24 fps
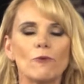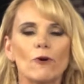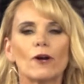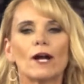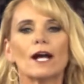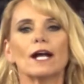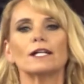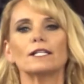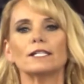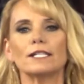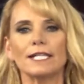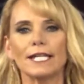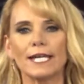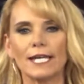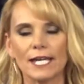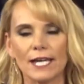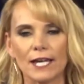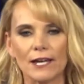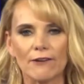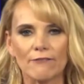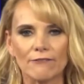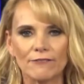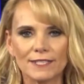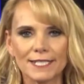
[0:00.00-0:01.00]
where I
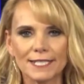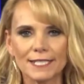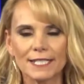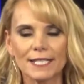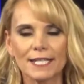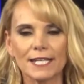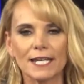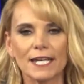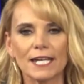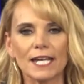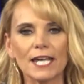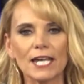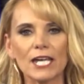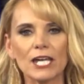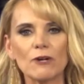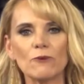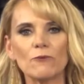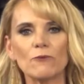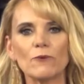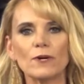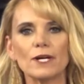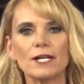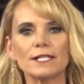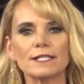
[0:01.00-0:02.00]
lived, it
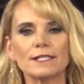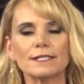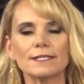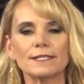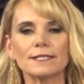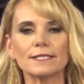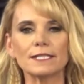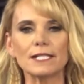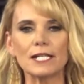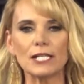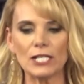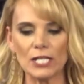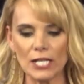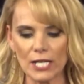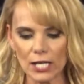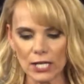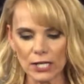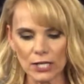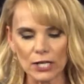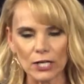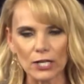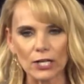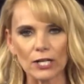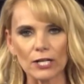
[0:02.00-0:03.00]
was
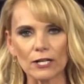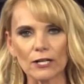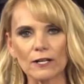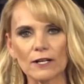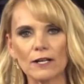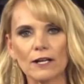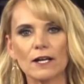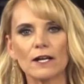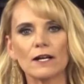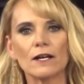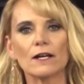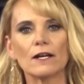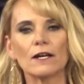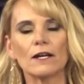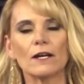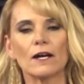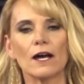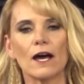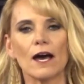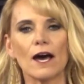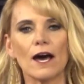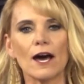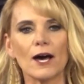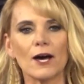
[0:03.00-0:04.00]
near,
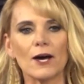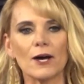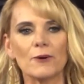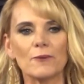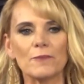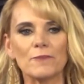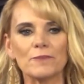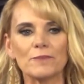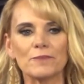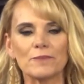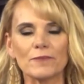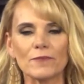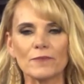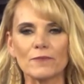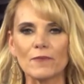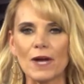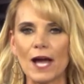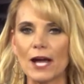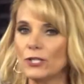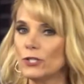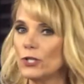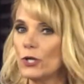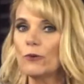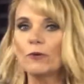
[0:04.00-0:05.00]
uh,
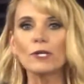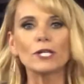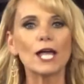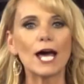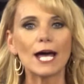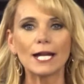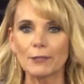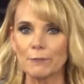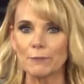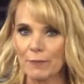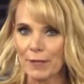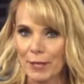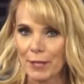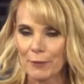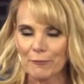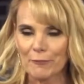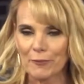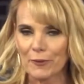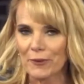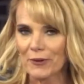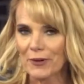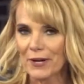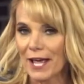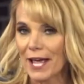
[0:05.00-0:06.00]
I knew a lot of
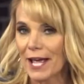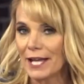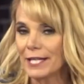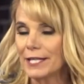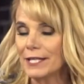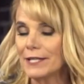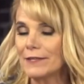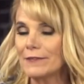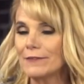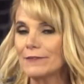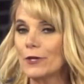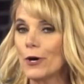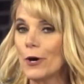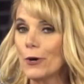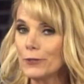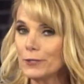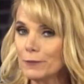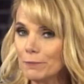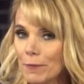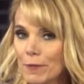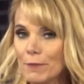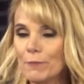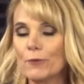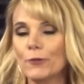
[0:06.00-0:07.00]
people. And those
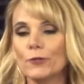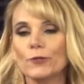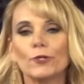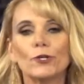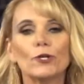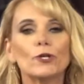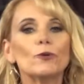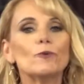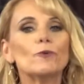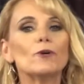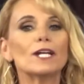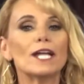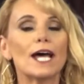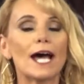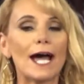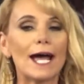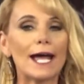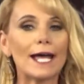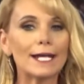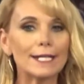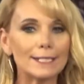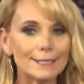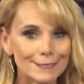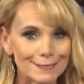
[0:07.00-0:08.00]
people knew what I
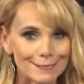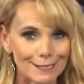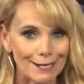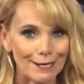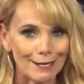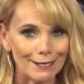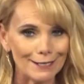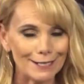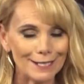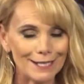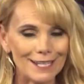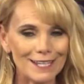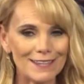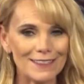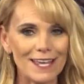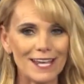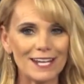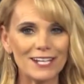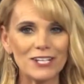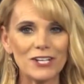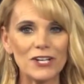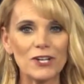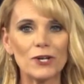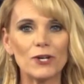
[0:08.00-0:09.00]
had done, and
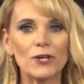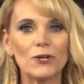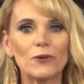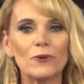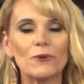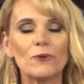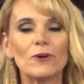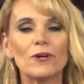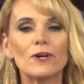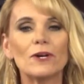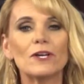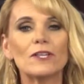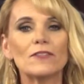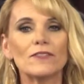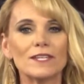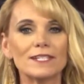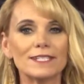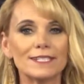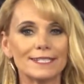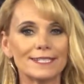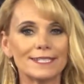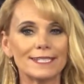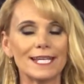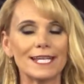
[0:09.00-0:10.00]
they knew the
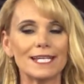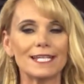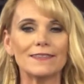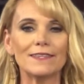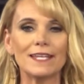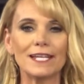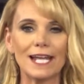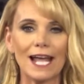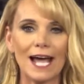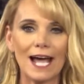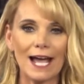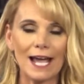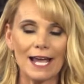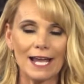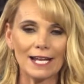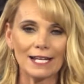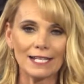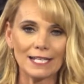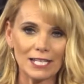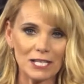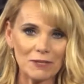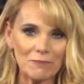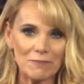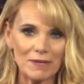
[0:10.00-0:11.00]
sin that I
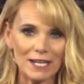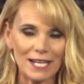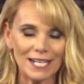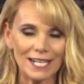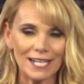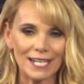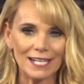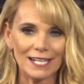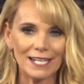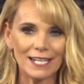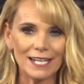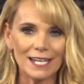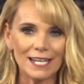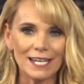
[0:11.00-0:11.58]
had committed.